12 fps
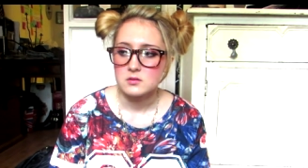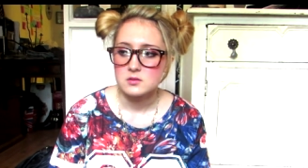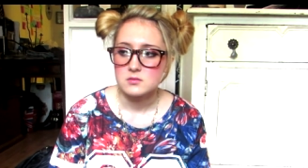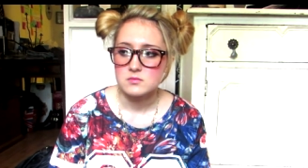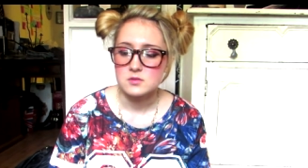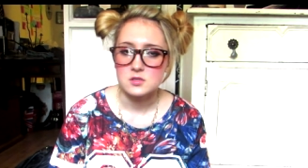
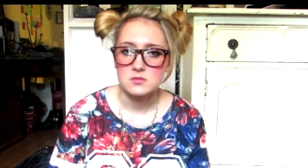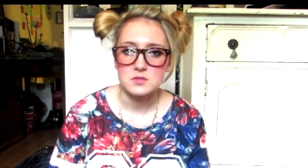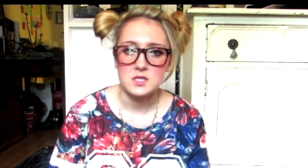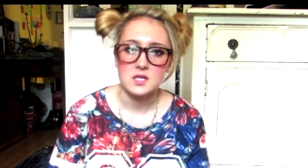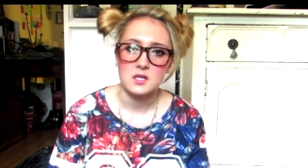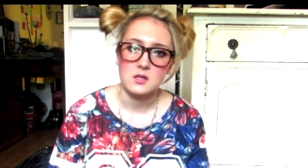It's just
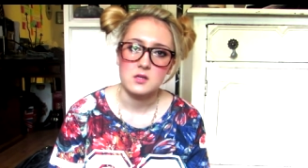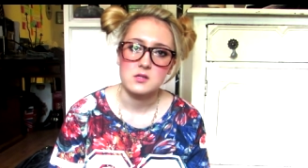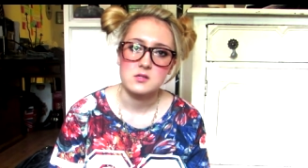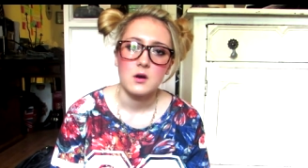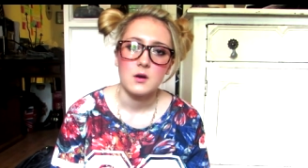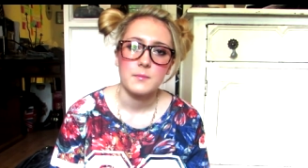ridiculous.
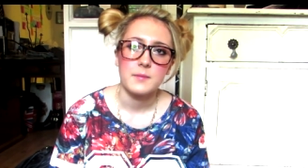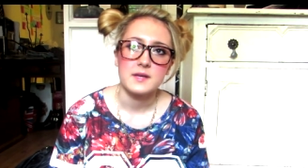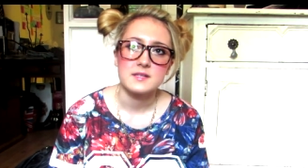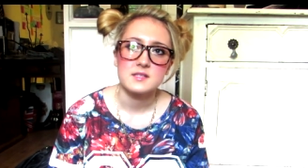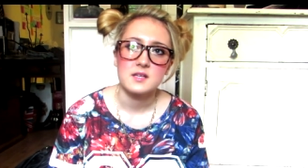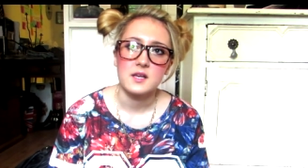
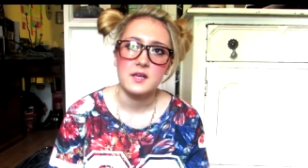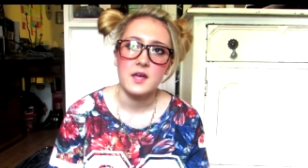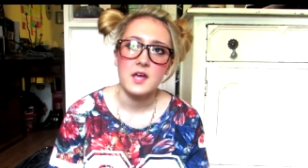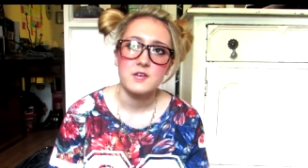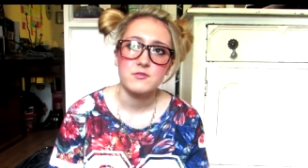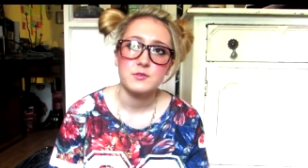Basically,
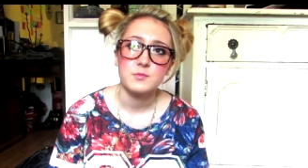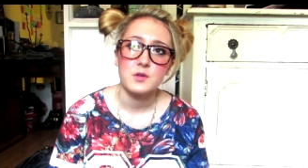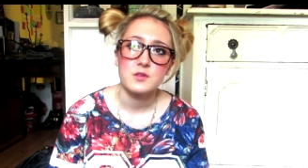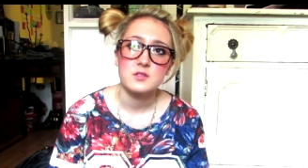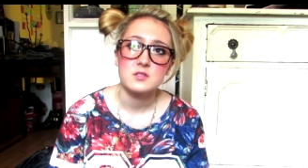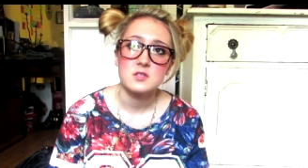
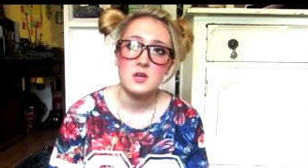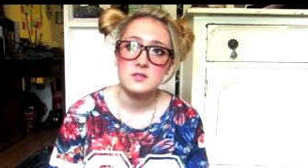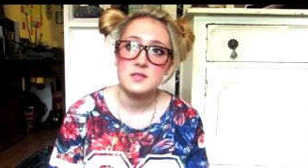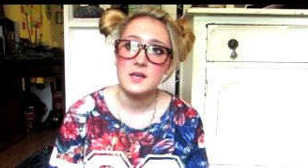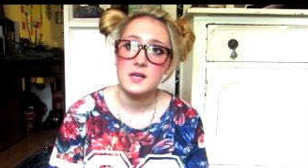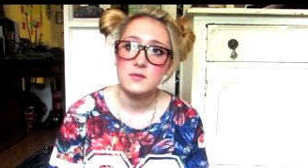everyone that
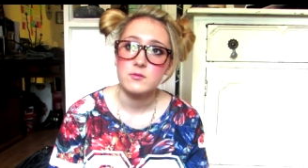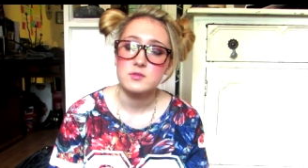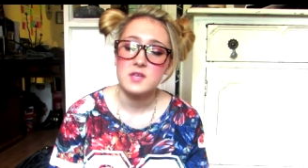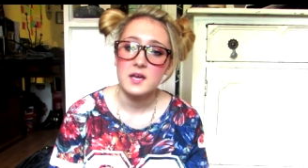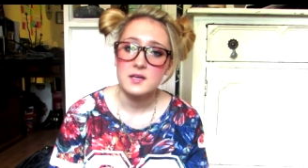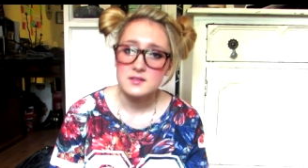does A
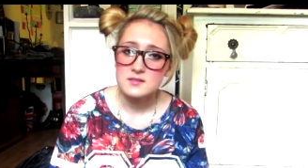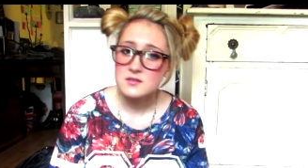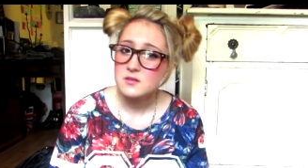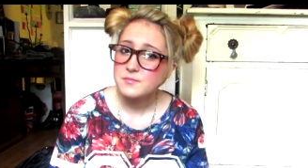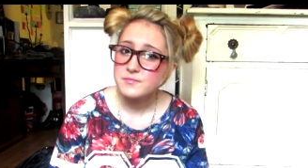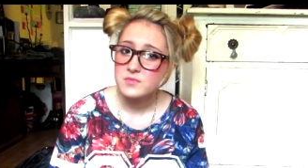levels hates
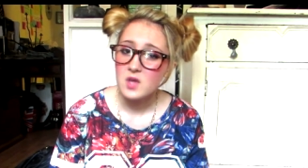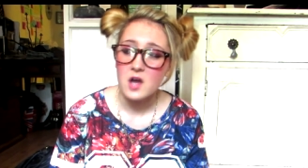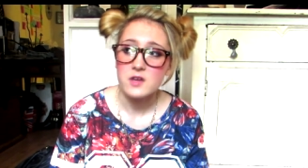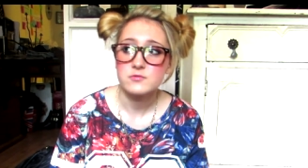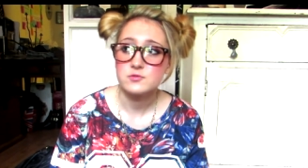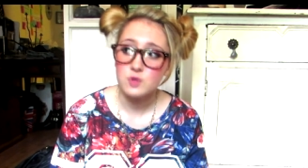them.
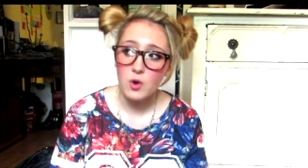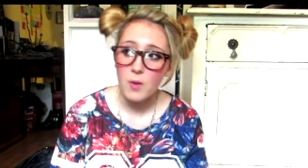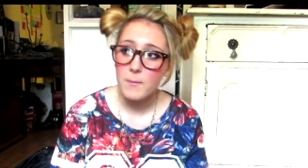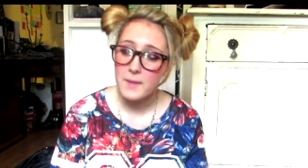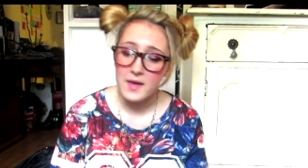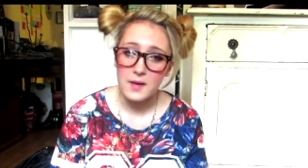I've
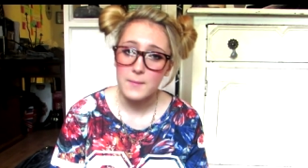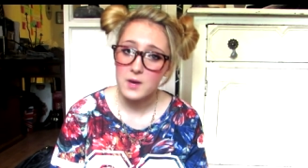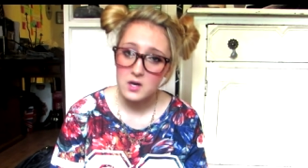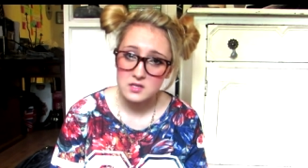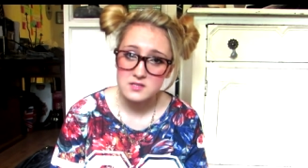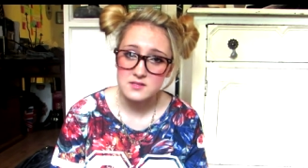not met a
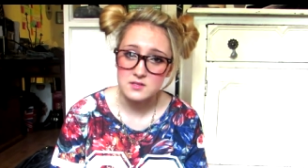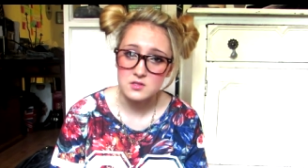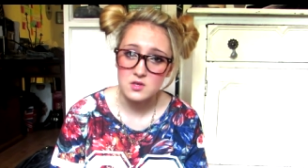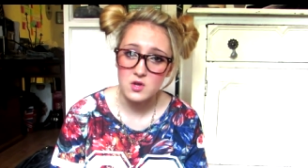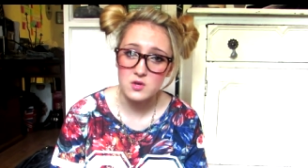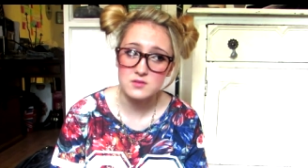
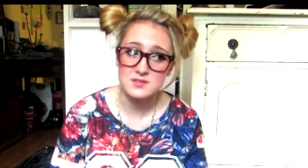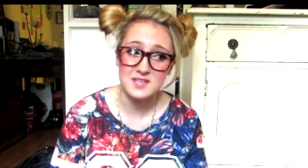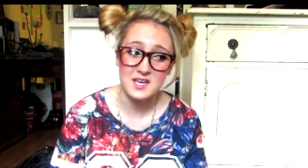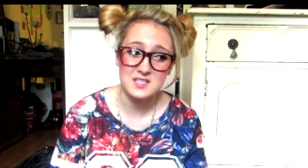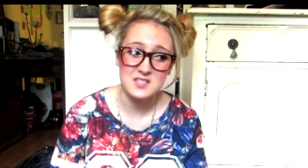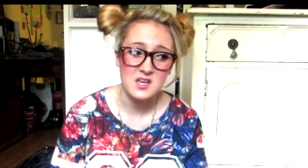person who
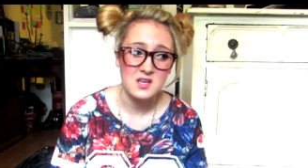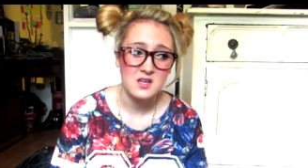said,